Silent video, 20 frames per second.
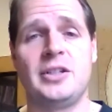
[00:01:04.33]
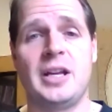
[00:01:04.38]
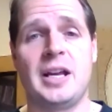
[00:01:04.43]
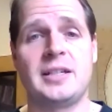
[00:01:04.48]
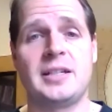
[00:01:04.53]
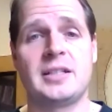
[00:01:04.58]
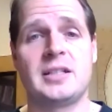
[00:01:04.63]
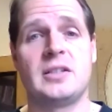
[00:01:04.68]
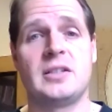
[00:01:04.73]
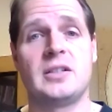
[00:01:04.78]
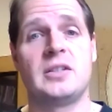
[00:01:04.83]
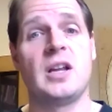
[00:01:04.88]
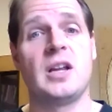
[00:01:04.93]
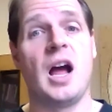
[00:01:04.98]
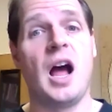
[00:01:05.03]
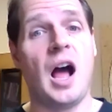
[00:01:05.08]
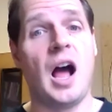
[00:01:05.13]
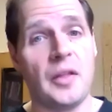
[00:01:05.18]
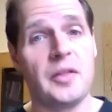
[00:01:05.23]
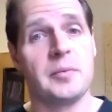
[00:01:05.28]
to suggest
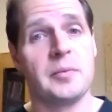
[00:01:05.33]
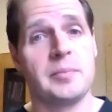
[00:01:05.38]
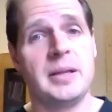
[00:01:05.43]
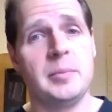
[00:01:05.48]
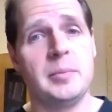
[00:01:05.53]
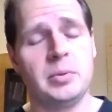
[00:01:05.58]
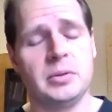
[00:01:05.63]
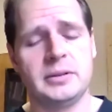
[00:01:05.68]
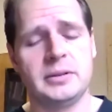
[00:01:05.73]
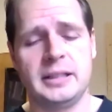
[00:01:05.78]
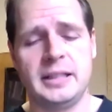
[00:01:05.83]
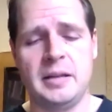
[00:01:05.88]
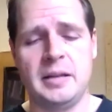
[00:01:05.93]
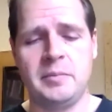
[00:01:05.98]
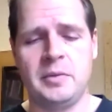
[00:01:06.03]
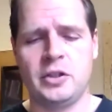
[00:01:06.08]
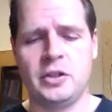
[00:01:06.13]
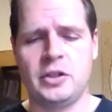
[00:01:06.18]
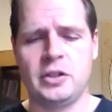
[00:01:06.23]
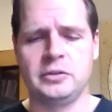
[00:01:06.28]
to other people to
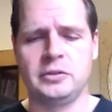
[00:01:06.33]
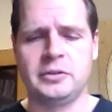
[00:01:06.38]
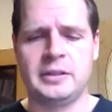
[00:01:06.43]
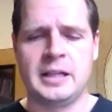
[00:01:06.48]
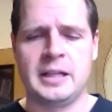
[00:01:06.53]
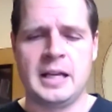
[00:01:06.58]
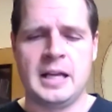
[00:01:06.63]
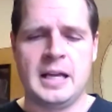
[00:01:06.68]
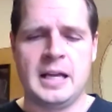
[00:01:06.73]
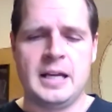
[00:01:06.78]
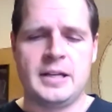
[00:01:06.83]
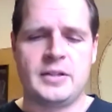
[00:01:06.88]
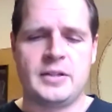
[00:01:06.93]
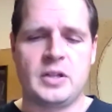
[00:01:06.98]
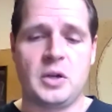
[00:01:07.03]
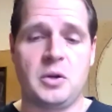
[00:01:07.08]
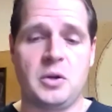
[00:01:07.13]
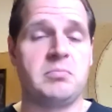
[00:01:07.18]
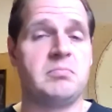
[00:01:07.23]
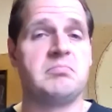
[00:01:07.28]
name their children.
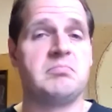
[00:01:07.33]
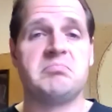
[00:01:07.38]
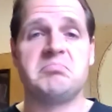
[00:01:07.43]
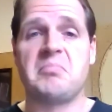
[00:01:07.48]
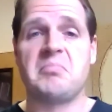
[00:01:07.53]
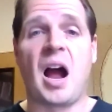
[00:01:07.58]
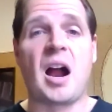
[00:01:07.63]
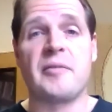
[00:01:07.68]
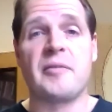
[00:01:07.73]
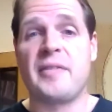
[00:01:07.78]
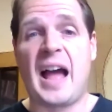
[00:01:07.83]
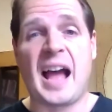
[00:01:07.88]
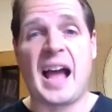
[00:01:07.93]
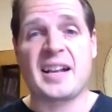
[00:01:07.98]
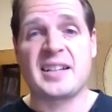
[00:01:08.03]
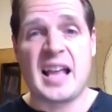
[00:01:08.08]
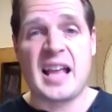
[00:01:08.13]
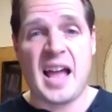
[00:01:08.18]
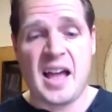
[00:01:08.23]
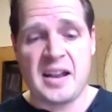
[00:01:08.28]
So
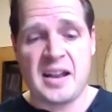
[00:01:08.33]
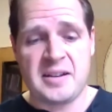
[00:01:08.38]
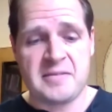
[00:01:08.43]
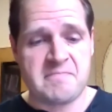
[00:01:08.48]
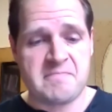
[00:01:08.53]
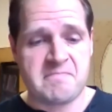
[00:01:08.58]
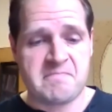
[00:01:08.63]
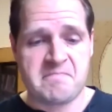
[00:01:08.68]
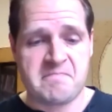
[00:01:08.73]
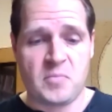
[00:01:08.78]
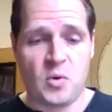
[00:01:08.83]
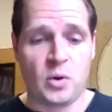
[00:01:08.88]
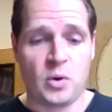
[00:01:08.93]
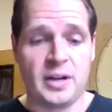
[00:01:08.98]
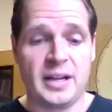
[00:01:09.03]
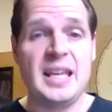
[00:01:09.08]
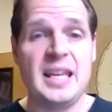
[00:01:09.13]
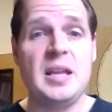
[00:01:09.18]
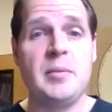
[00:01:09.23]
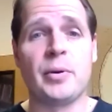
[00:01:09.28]
Arphaxad
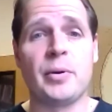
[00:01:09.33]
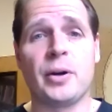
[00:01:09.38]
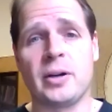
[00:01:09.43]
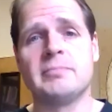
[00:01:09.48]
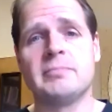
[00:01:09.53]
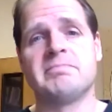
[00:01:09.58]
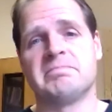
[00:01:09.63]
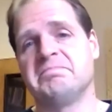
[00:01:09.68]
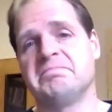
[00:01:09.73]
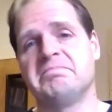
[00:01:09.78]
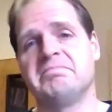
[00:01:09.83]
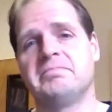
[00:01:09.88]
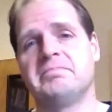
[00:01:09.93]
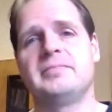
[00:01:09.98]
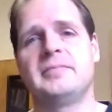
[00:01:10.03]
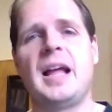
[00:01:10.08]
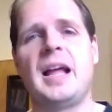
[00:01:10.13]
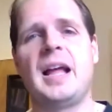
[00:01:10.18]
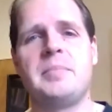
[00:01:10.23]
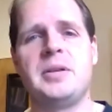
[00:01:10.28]
or Eber,
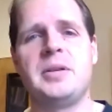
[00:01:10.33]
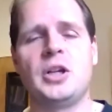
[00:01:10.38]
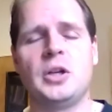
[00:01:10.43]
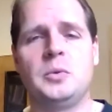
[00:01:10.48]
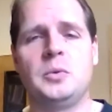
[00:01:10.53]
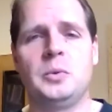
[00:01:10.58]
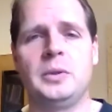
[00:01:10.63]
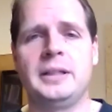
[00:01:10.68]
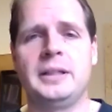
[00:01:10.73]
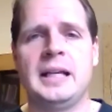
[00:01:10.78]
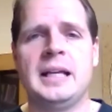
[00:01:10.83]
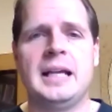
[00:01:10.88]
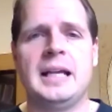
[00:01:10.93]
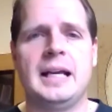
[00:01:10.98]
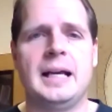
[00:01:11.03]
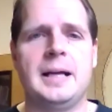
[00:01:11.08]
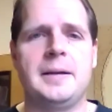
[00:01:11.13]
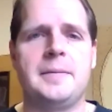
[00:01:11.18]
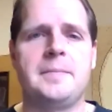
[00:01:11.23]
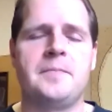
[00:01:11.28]
that'd be a good one.
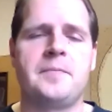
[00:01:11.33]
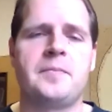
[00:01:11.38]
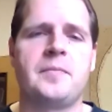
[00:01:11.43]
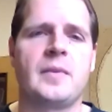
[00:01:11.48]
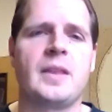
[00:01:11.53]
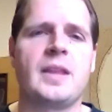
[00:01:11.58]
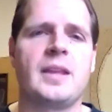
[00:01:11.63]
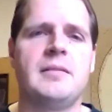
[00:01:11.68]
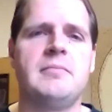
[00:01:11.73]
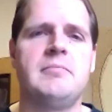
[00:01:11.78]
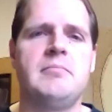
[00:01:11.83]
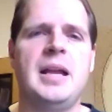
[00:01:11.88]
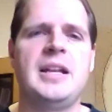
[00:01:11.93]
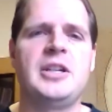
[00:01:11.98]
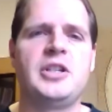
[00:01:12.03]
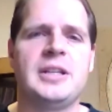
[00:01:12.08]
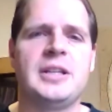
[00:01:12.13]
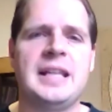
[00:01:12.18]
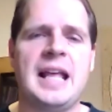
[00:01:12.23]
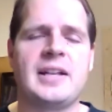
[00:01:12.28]

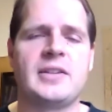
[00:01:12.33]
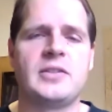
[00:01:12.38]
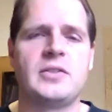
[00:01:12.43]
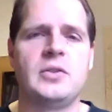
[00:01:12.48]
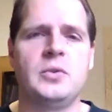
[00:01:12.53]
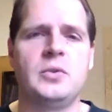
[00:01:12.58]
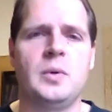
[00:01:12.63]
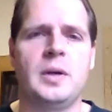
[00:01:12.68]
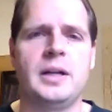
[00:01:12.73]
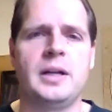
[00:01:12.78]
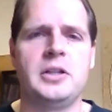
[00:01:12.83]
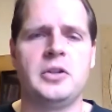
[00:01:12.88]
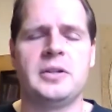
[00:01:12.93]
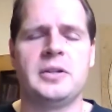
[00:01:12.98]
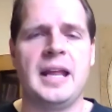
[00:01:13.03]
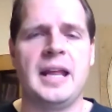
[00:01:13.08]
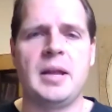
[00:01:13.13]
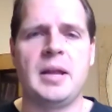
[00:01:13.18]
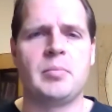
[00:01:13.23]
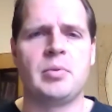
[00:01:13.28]
Mention that to
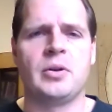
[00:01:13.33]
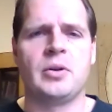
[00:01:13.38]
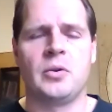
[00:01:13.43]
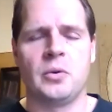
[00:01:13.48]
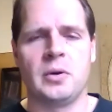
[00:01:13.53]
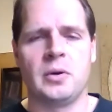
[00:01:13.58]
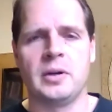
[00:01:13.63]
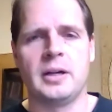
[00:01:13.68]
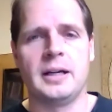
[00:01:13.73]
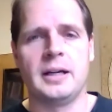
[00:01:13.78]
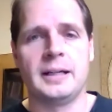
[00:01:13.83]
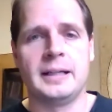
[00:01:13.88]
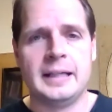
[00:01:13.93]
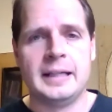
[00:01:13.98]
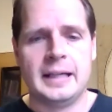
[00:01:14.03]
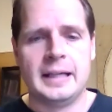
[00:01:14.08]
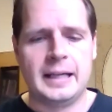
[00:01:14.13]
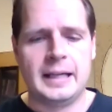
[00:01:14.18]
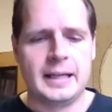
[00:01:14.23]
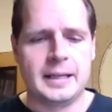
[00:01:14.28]
your neighbor or
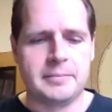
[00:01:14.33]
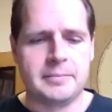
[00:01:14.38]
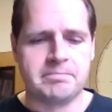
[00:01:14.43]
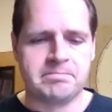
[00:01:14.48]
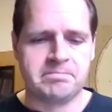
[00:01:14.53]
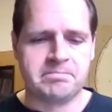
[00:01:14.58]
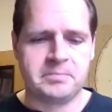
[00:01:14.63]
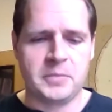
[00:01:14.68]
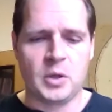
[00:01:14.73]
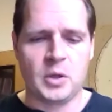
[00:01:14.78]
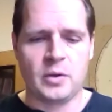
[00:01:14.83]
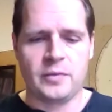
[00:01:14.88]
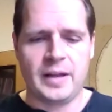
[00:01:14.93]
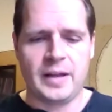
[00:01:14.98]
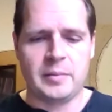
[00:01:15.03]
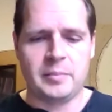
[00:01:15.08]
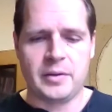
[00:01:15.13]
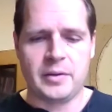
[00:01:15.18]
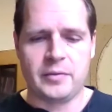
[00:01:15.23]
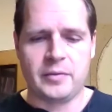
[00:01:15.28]
a
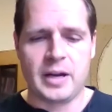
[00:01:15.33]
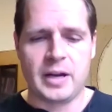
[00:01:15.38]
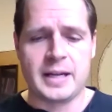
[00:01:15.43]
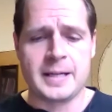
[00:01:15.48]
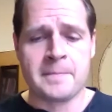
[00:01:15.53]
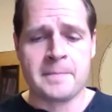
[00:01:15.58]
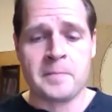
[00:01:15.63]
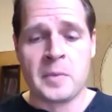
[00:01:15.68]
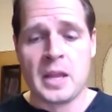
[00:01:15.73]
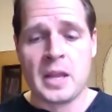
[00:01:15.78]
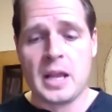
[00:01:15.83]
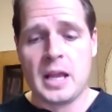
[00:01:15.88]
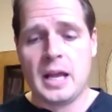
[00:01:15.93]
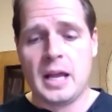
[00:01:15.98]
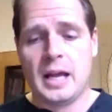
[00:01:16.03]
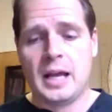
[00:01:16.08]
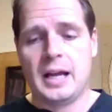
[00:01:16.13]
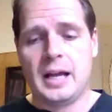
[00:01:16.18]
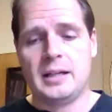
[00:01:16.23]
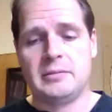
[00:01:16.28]
family friend,
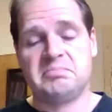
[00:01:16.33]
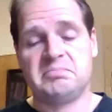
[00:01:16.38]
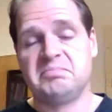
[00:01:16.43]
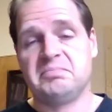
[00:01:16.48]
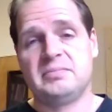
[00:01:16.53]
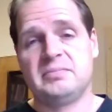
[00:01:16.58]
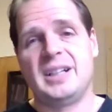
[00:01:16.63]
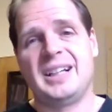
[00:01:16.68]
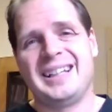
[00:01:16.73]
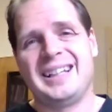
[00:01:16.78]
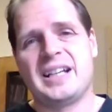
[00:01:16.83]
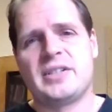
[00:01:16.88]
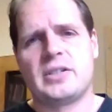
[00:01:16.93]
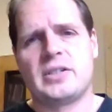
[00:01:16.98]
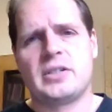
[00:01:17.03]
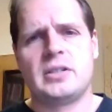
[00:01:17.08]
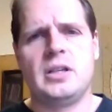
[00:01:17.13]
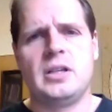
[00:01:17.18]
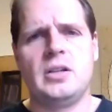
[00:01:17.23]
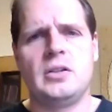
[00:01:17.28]

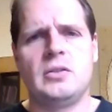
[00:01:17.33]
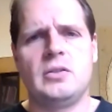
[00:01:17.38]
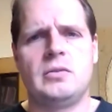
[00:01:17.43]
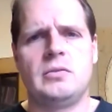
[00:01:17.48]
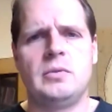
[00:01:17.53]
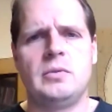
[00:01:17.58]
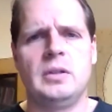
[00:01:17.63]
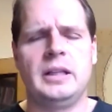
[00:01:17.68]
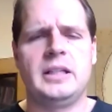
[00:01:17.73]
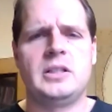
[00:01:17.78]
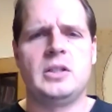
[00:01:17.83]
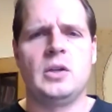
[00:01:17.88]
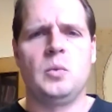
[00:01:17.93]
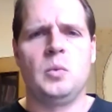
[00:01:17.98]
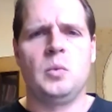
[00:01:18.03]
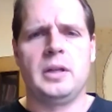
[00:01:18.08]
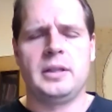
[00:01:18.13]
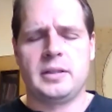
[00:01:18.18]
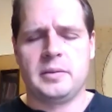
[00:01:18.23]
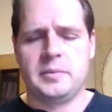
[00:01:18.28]
unless you really
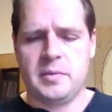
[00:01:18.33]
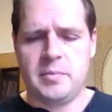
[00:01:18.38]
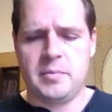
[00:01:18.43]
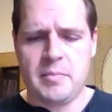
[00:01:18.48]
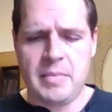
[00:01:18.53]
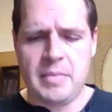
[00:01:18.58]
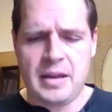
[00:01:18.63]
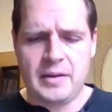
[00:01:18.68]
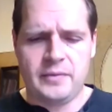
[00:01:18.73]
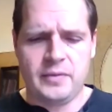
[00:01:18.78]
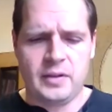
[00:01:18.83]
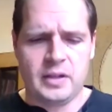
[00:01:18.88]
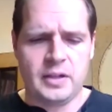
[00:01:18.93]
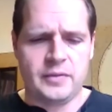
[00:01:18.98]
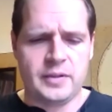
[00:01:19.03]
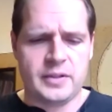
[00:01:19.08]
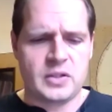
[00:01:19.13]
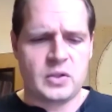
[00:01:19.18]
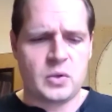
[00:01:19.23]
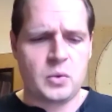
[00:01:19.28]
don't want them to be made
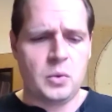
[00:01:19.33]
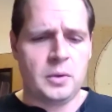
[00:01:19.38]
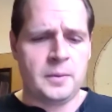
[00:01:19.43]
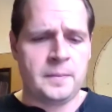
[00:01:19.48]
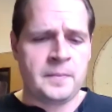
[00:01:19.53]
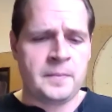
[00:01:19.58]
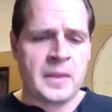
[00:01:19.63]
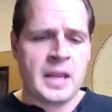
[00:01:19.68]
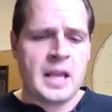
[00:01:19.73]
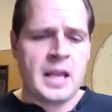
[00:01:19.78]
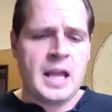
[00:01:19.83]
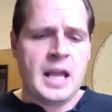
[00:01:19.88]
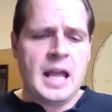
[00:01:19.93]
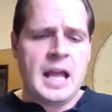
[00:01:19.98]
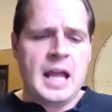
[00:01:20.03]
fun of at school.